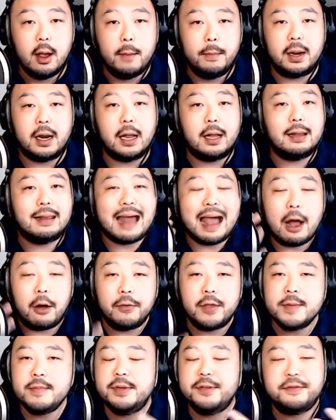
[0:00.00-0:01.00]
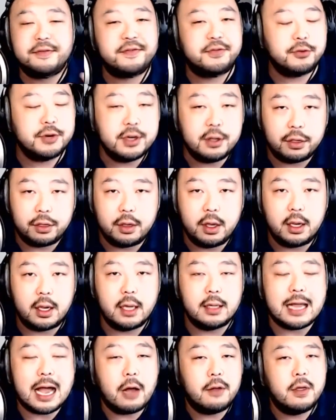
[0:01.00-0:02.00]
but allow them to free think.
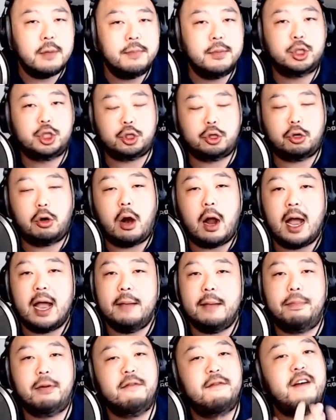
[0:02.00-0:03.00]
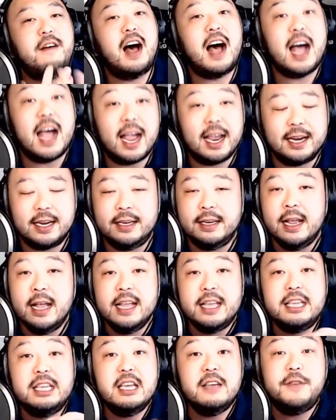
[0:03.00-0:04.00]
Allow them to try, provide, and
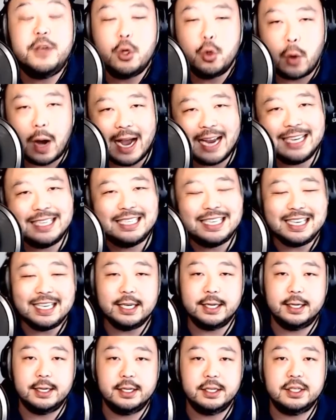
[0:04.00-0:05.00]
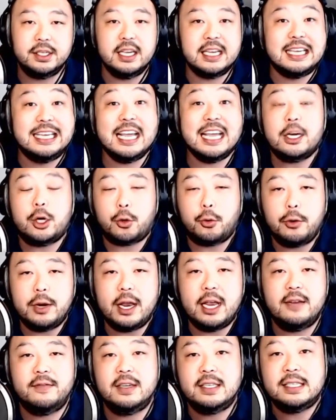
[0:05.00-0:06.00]
give you ideas. Get
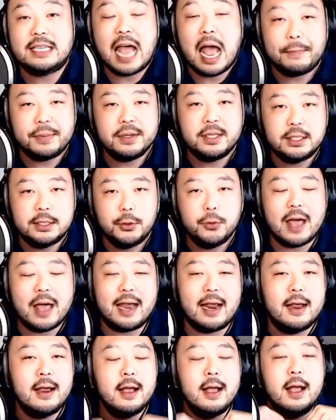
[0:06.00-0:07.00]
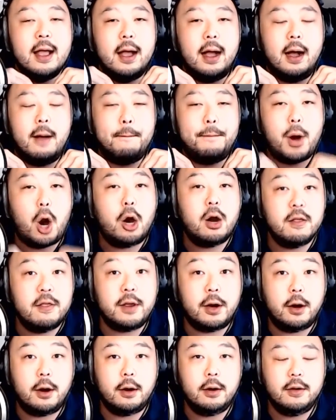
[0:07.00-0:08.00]
creative and tap into that part of
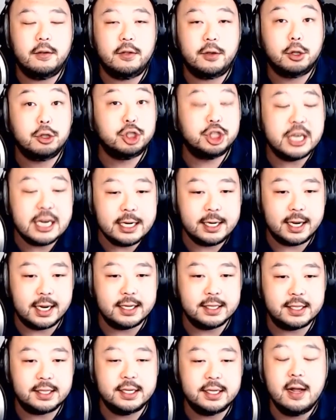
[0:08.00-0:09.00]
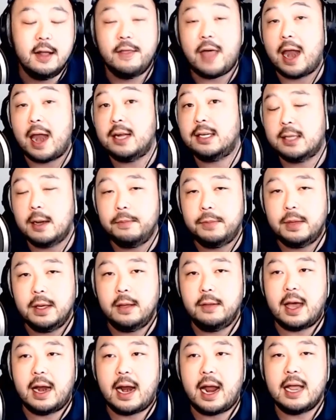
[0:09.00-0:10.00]
their genius. That is something
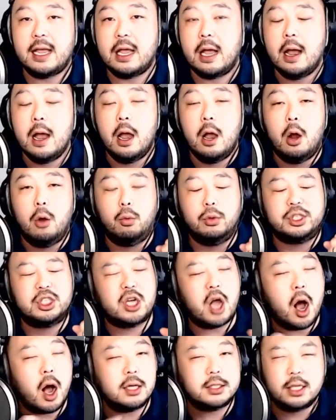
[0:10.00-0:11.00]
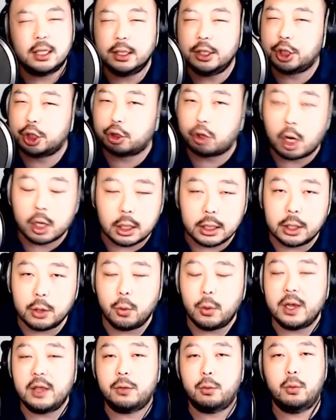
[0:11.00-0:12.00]
that I was constantly struggling
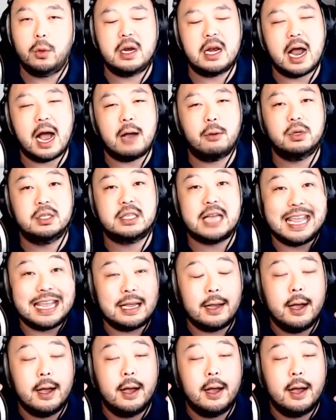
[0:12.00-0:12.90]
with when I was a